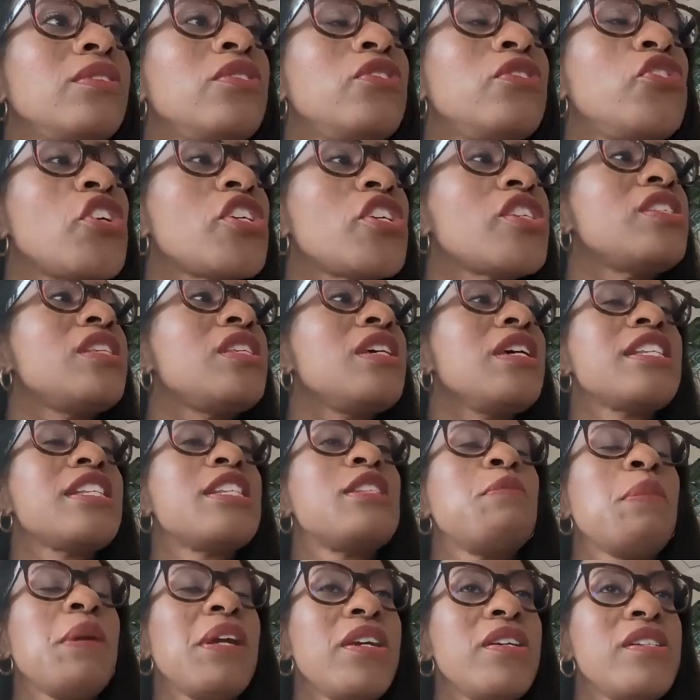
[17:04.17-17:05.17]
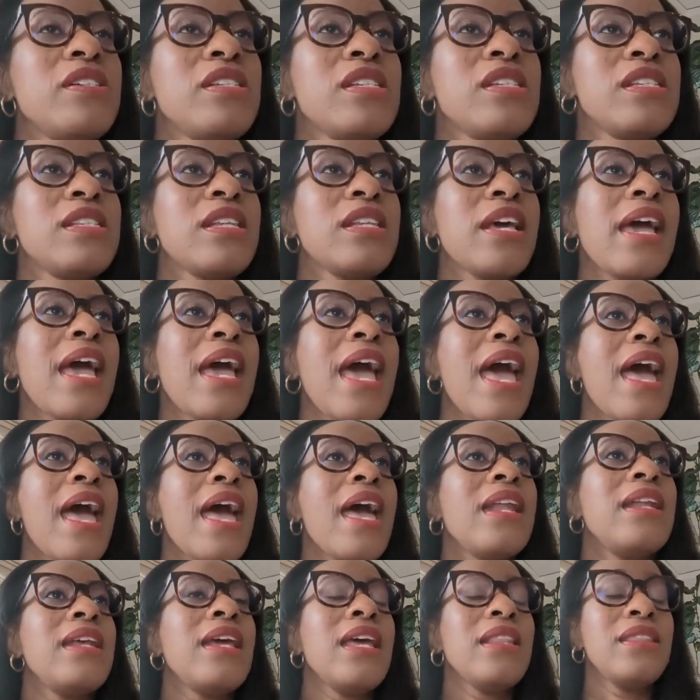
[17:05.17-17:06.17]
just the experiences I
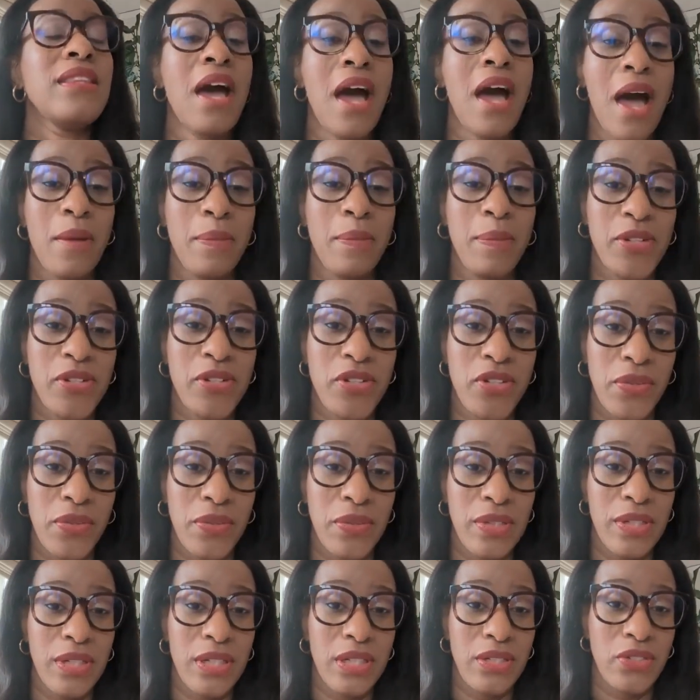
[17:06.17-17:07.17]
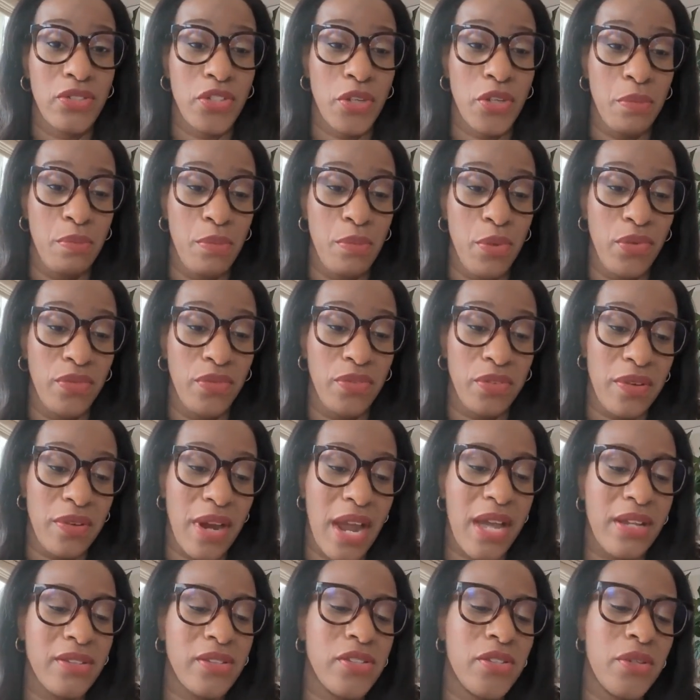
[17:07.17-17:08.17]
had and the opportunity to move
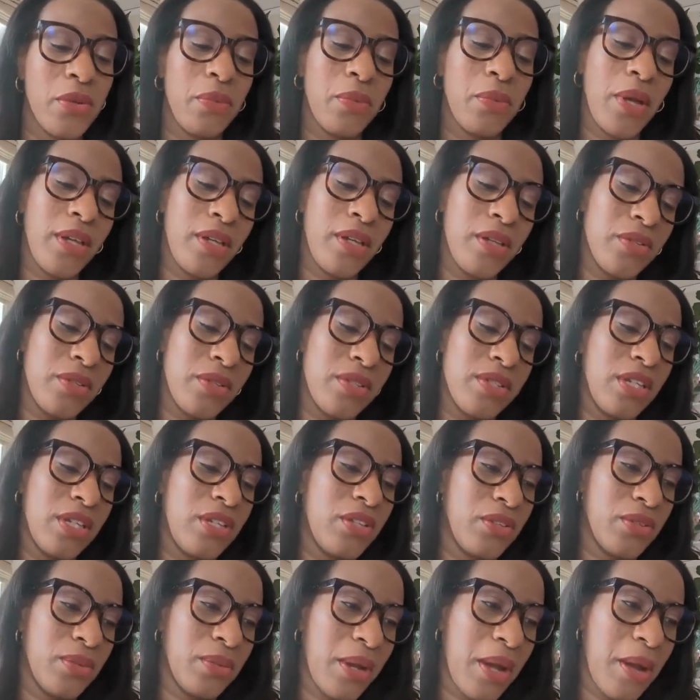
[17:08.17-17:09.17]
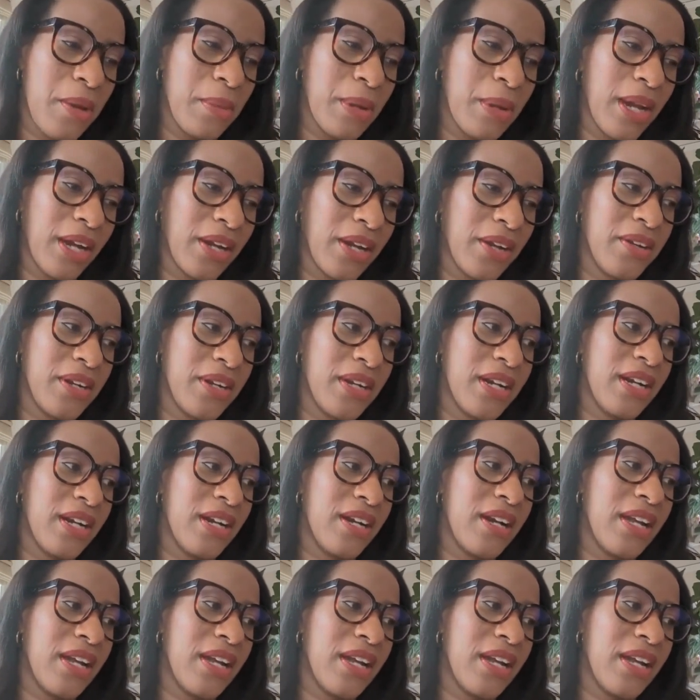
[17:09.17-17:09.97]
around. So, what you'll see throughout my career